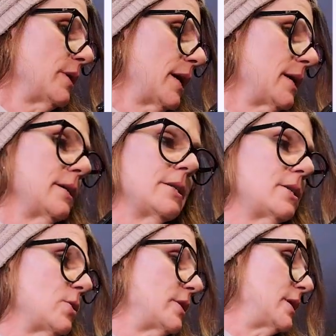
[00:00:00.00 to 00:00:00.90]
Okay,
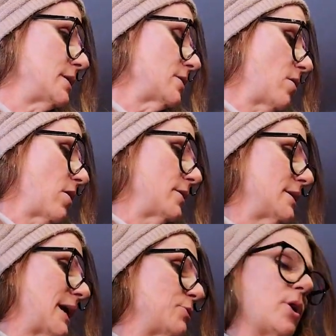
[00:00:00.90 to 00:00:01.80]
so these are
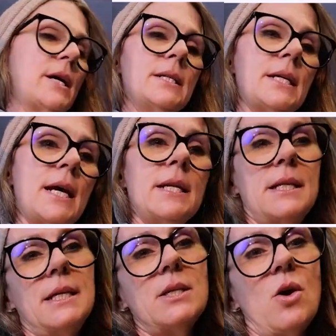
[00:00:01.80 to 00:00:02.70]
snapdragons,
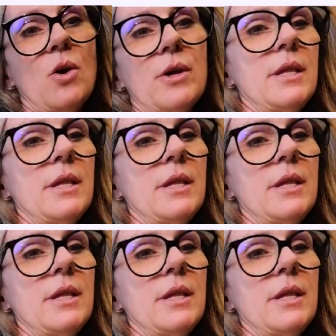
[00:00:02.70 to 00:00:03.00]
and these are